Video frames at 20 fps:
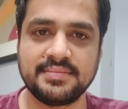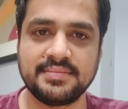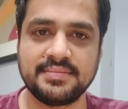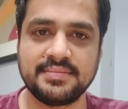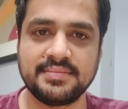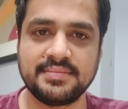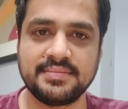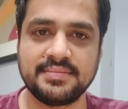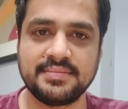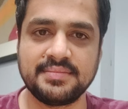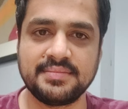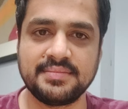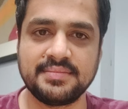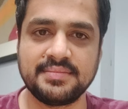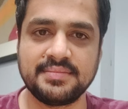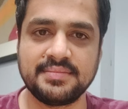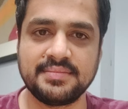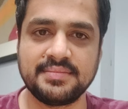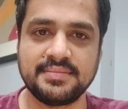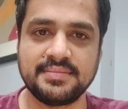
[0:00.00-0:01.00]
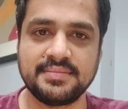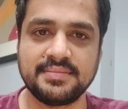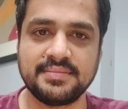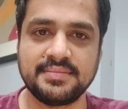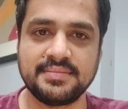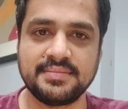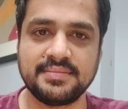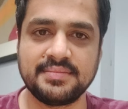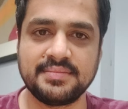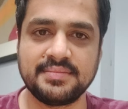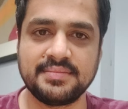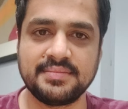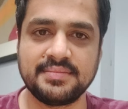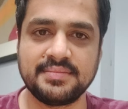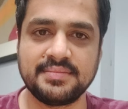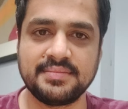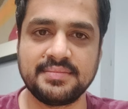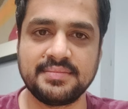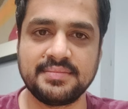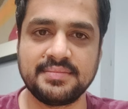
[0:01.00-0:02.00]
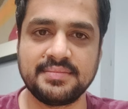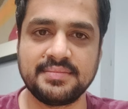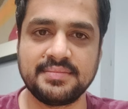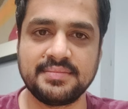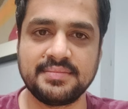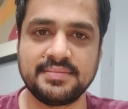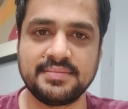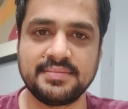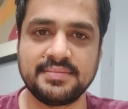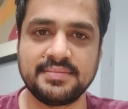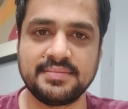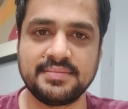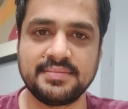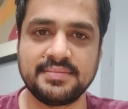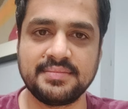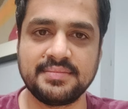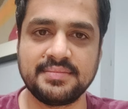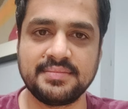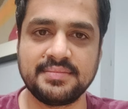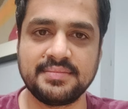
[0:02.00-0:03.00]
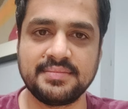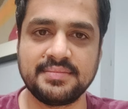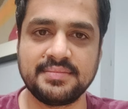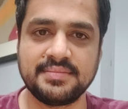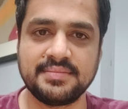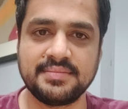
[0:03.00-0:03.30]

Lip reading: The face doesn't move, so there is nothing to read.